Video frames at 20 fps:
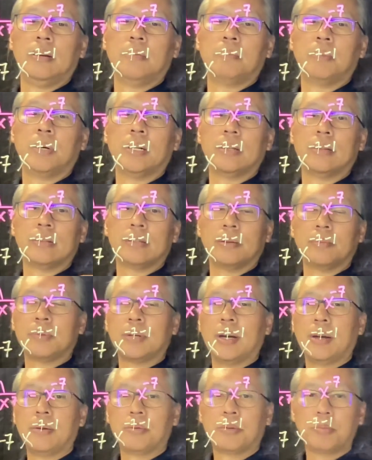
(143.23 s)
but
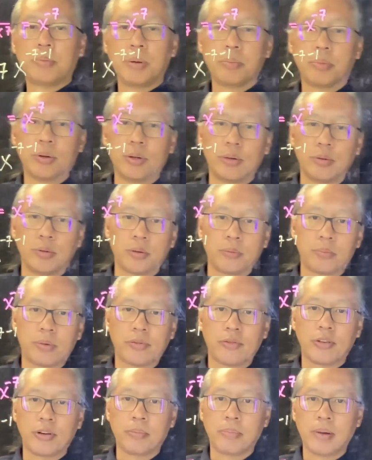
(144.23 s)
sometimes people would
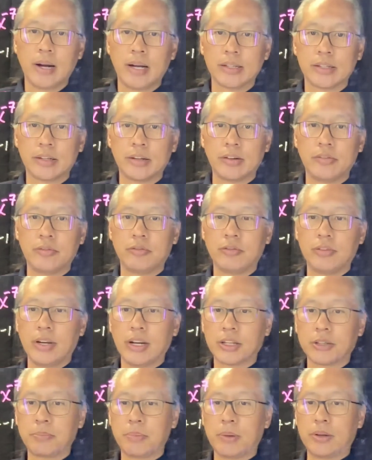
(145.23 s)
prefer positive
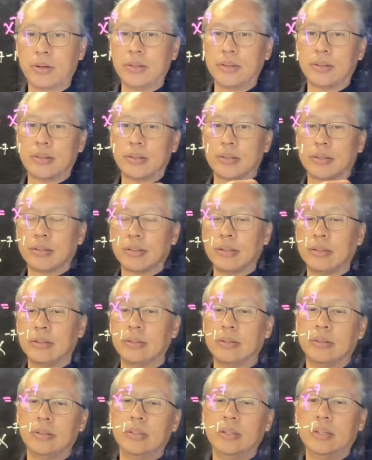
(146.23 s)
exponents, and
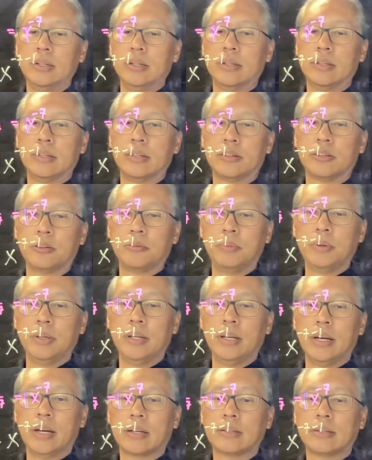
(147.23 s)
so this would
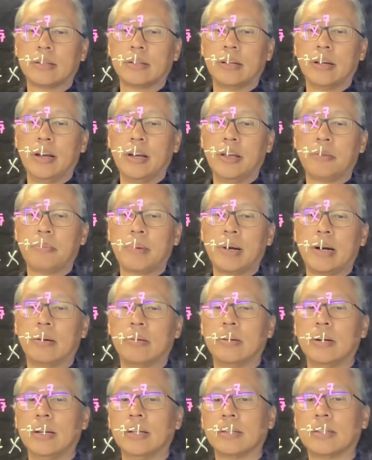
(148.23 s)
be x to the 8th
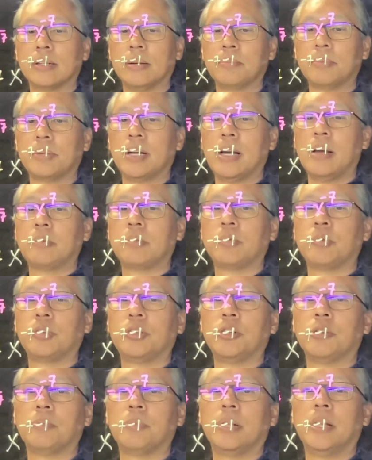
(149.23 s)
power. And sometimes when
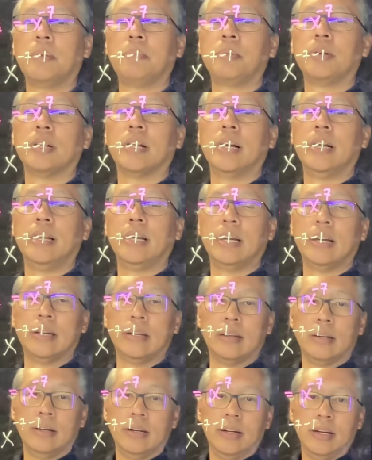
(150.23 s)
you're manipulating
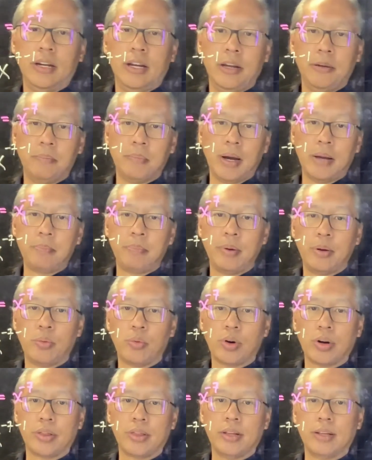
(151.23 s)
it, it might be
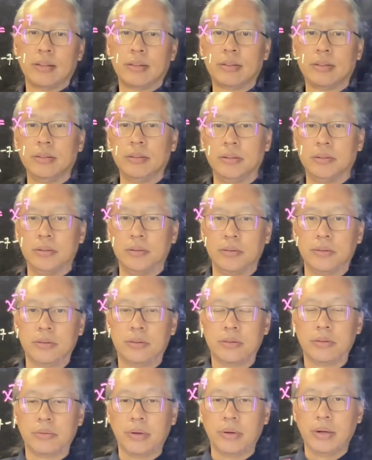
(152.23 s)
worth it to
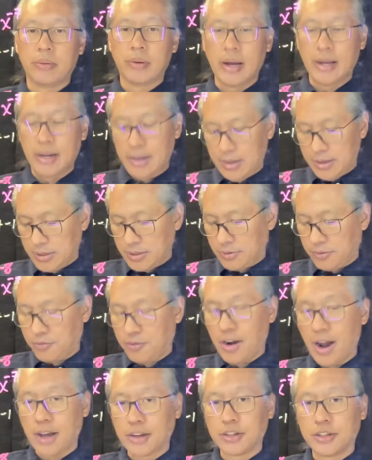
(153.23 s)
rewrite it as a
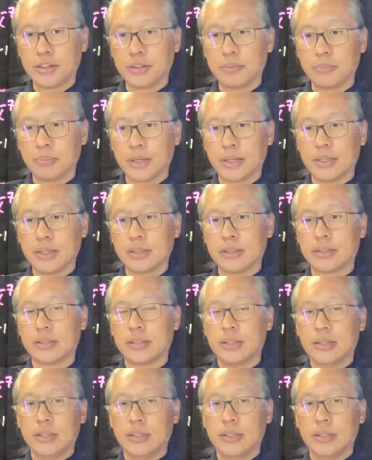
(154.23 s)
fraction, because